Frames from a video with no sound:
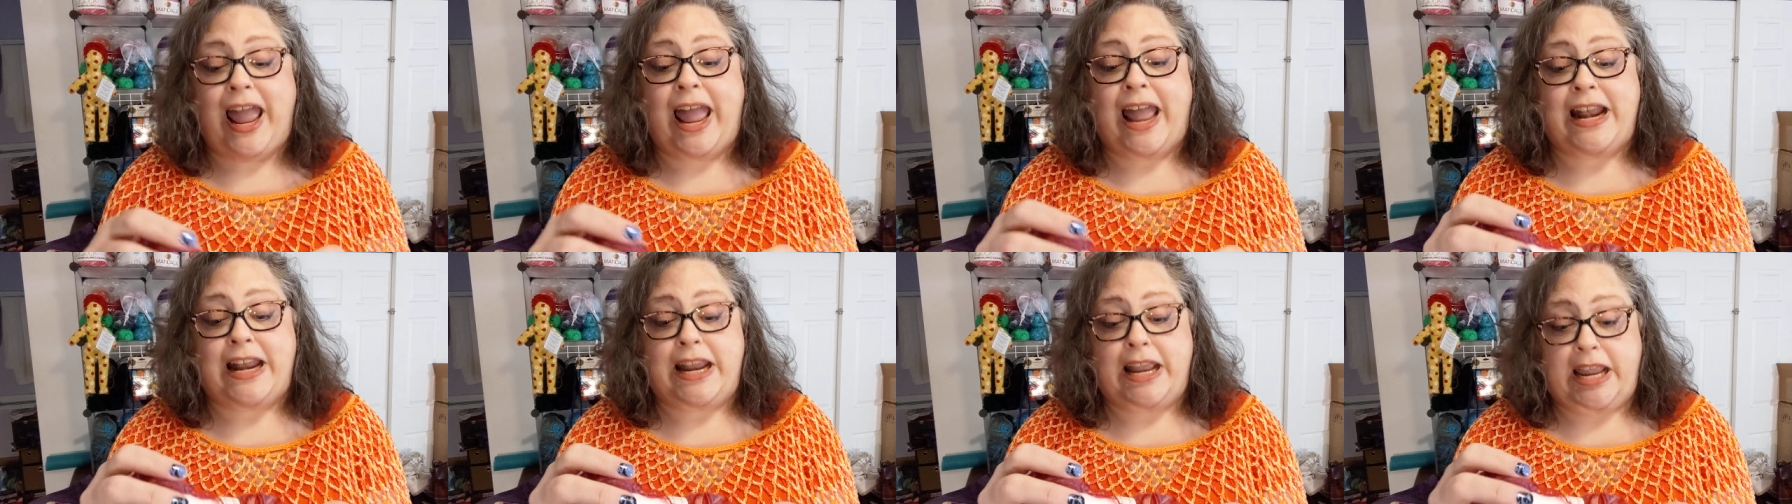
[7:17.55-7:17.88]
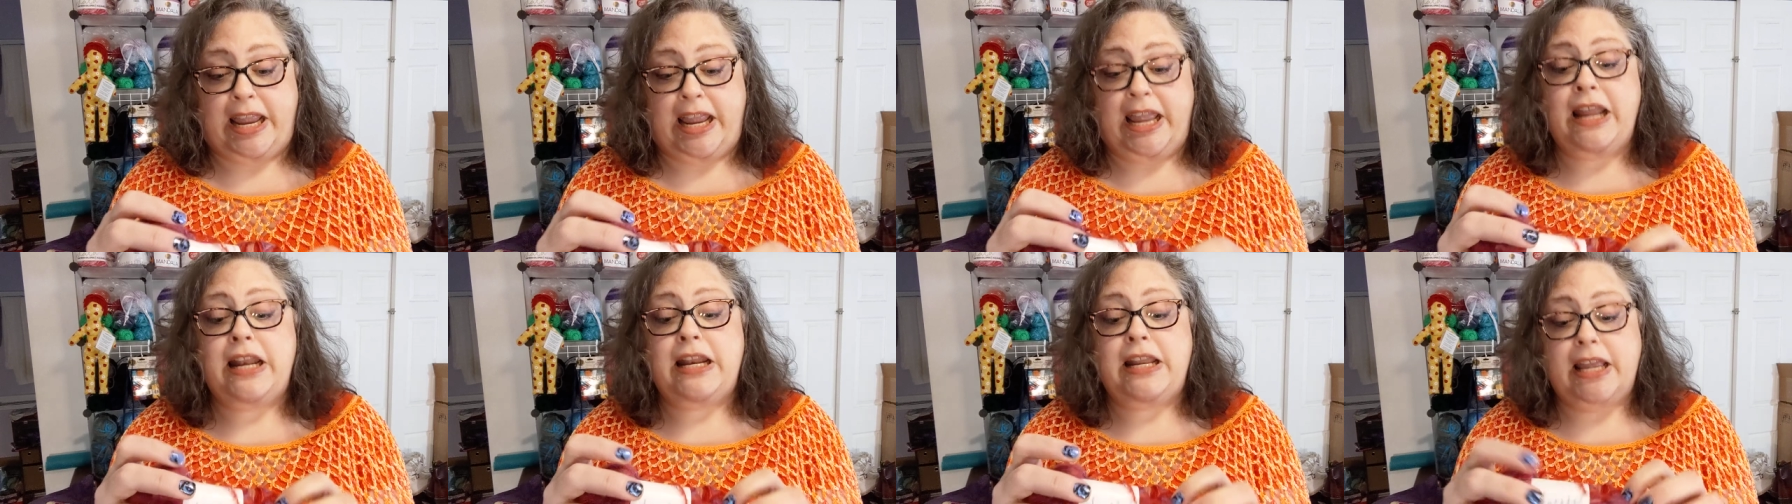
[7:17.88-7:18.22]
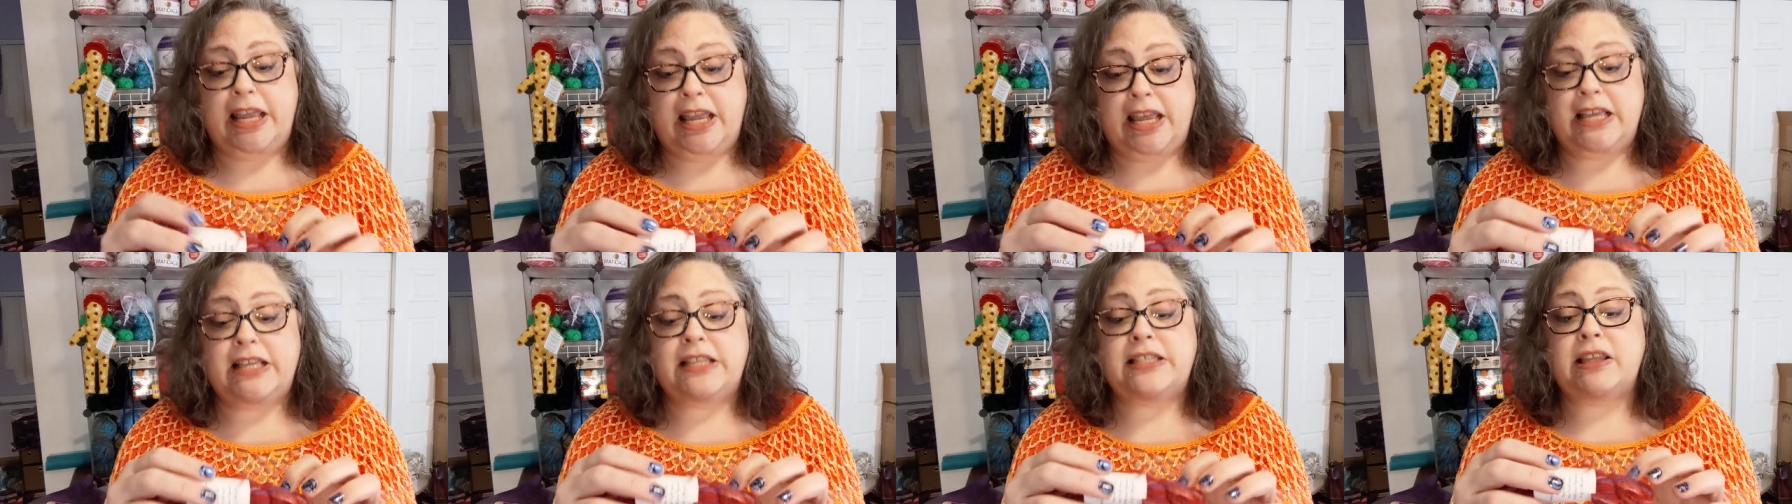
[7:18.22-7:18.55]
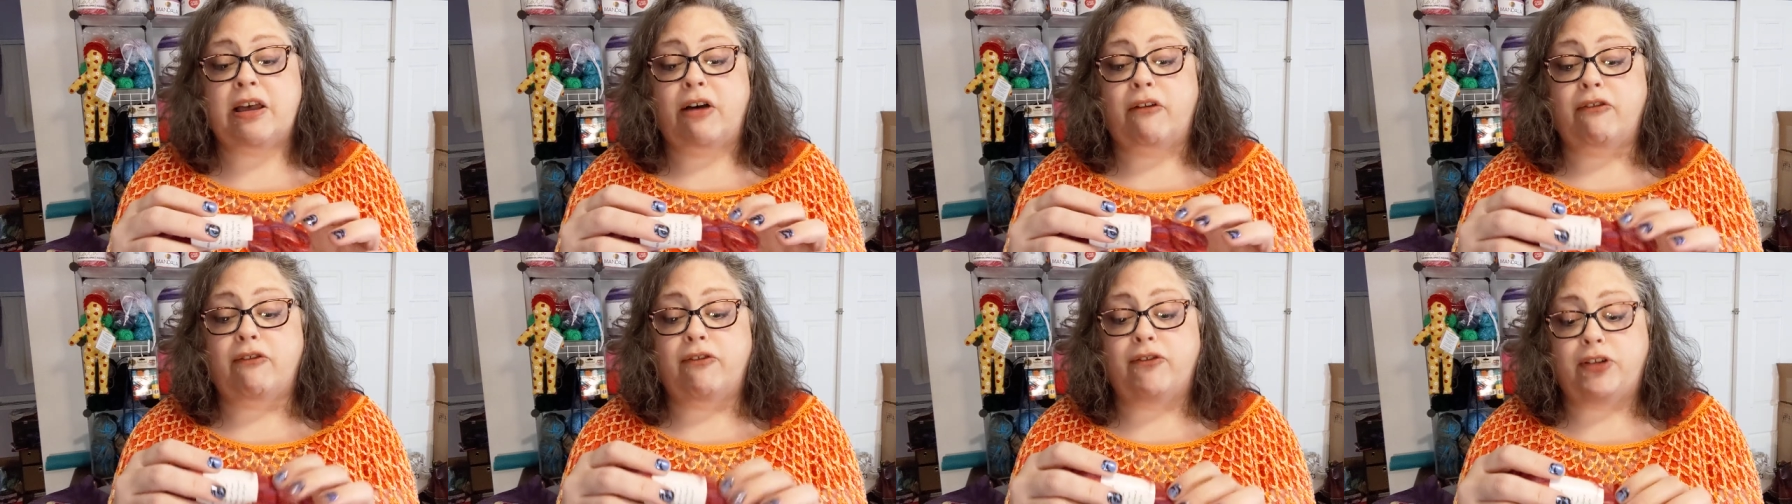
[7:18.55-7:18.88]
And it is
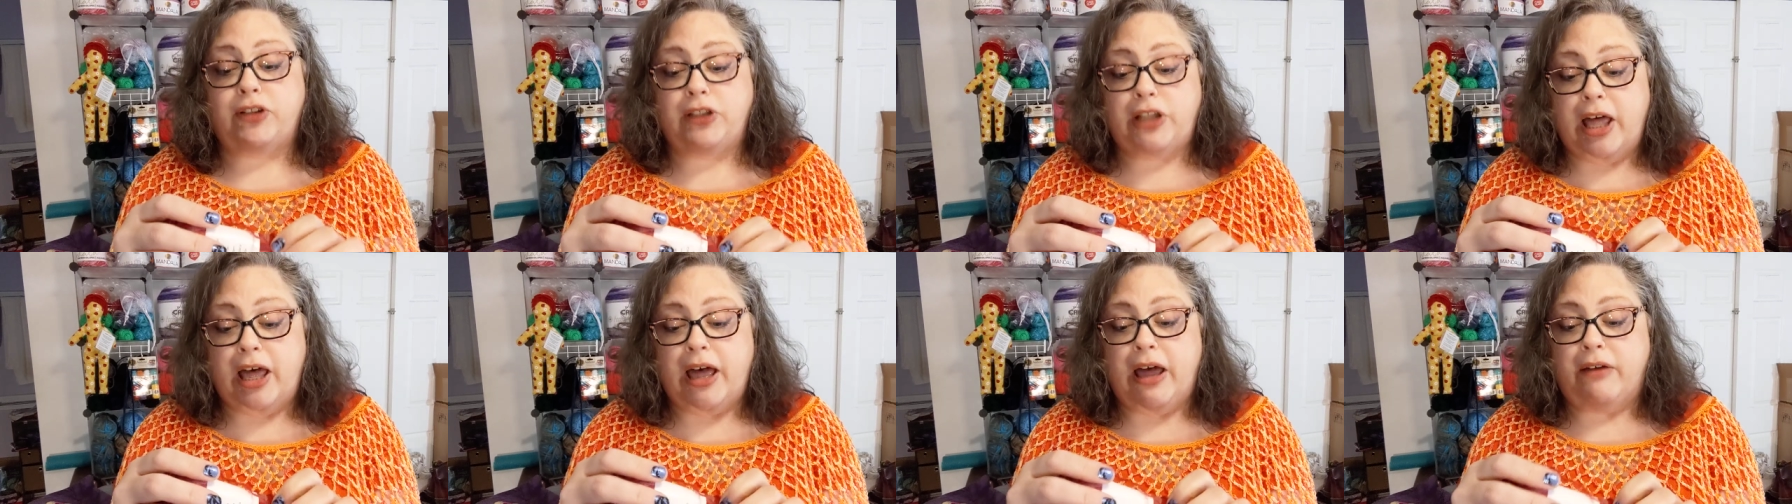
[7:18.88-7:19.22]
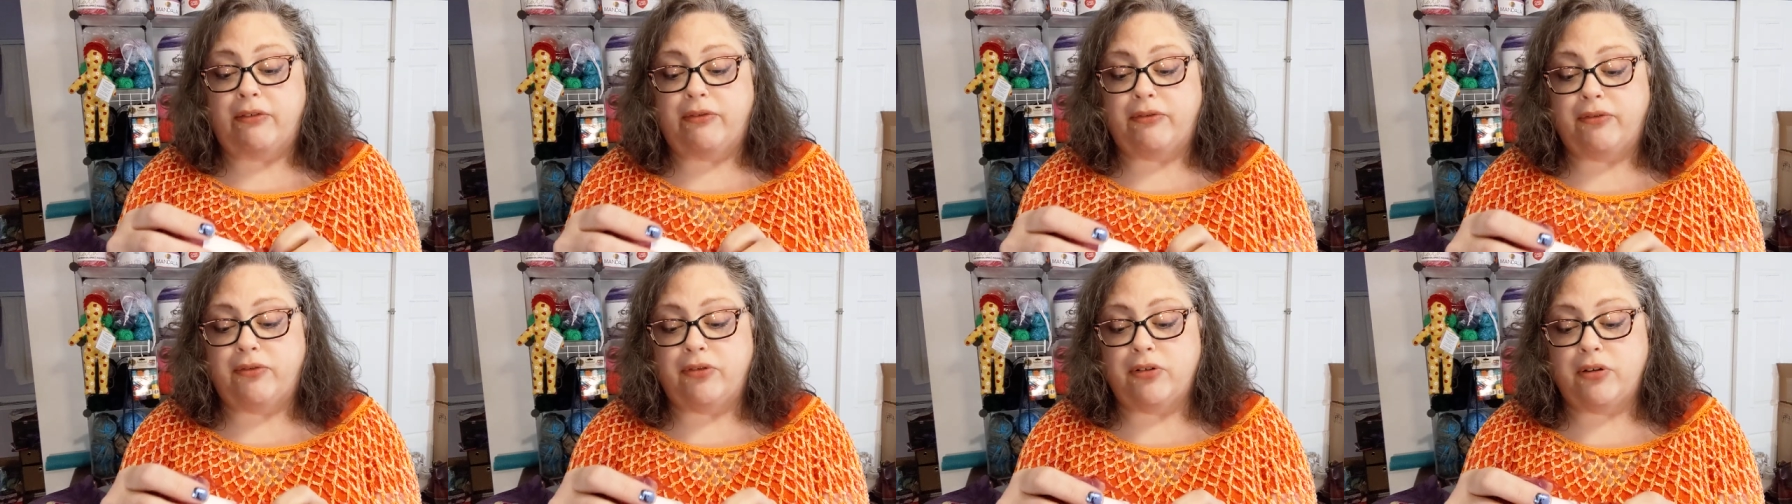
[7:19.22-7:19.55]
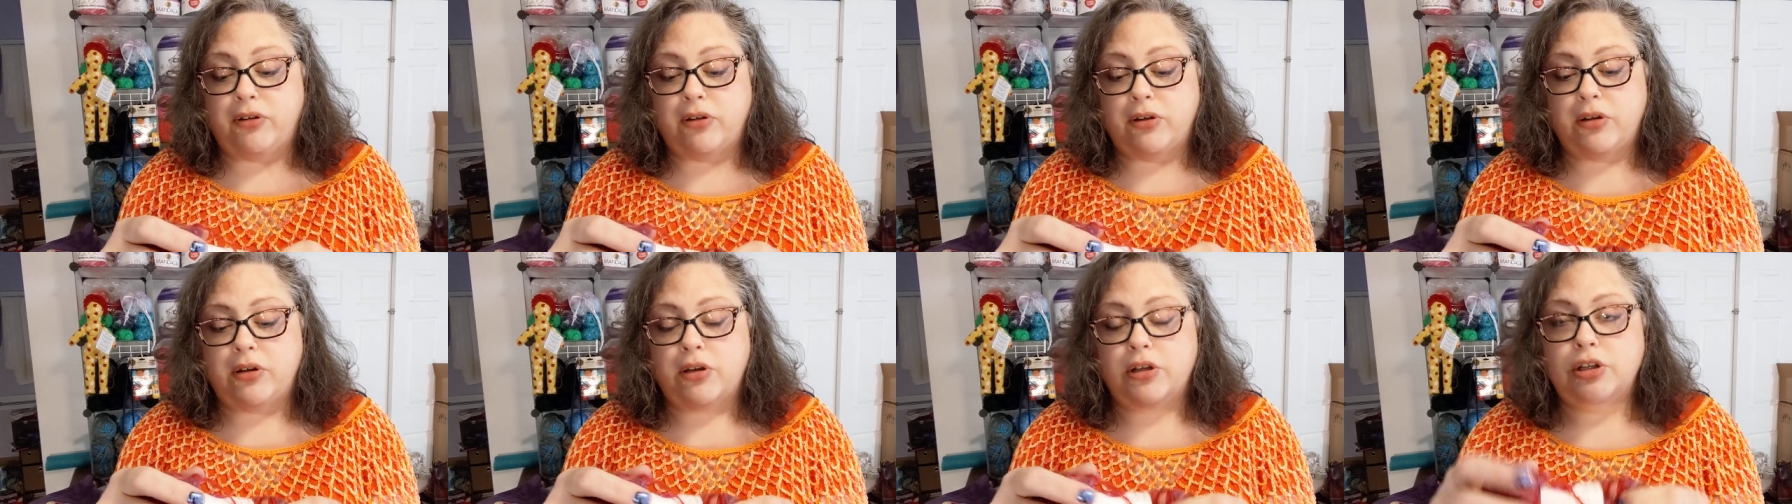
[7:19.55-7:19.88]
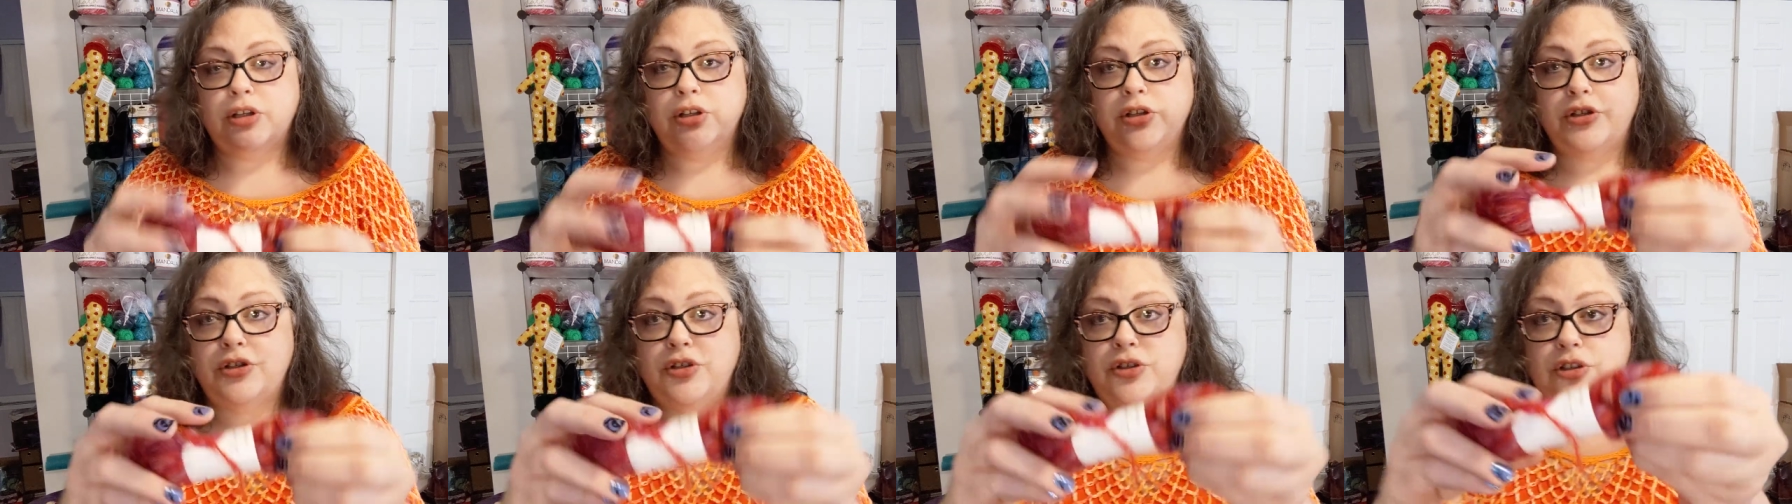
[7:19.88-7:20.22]
fluff.
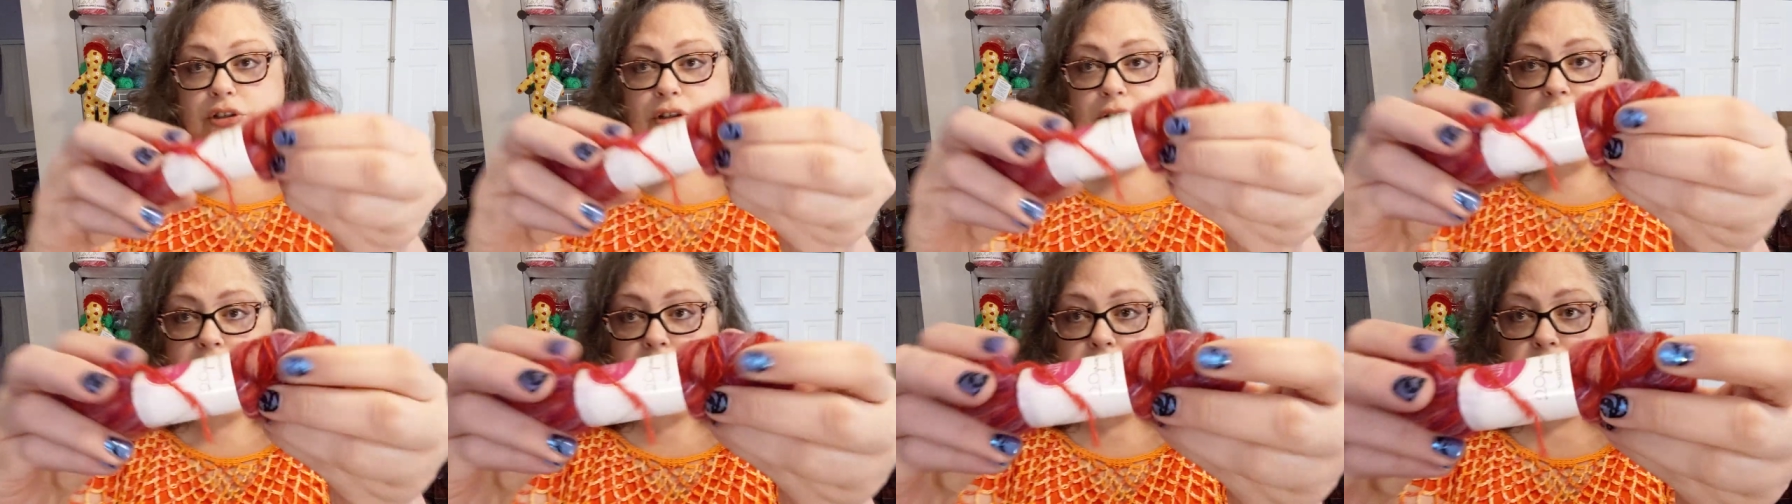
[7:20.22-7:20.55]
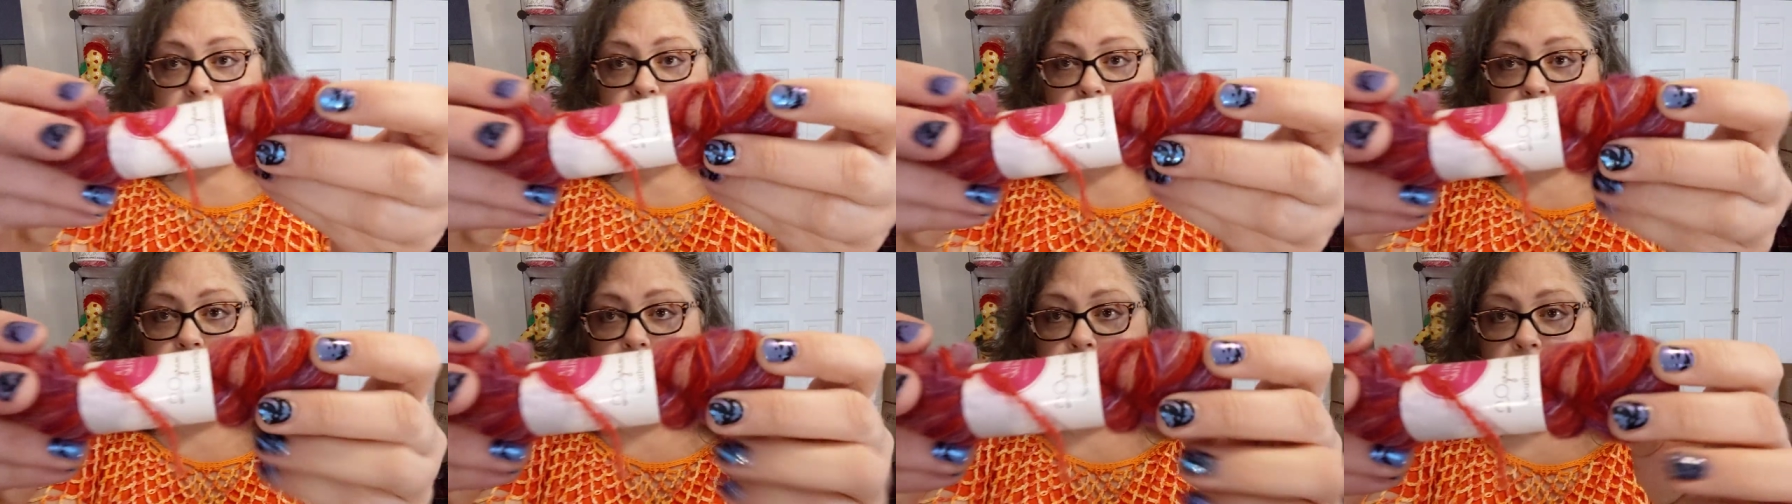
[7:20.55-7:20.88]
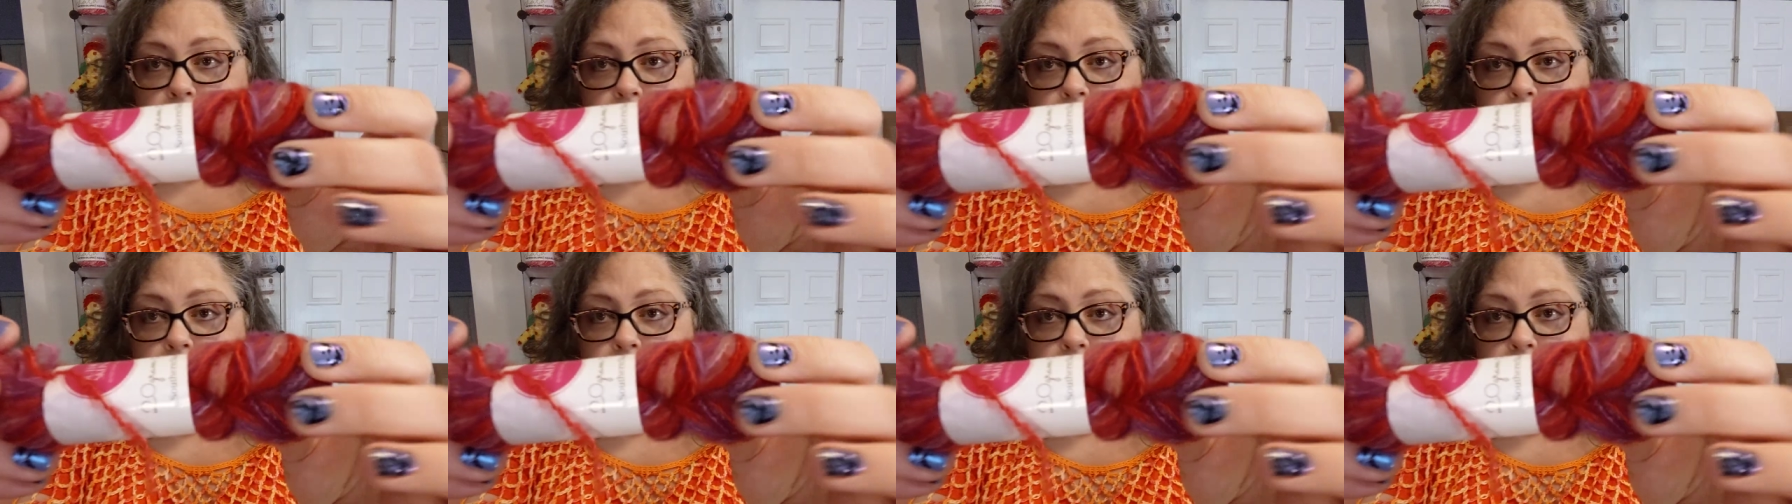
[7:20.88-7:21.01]
Dude.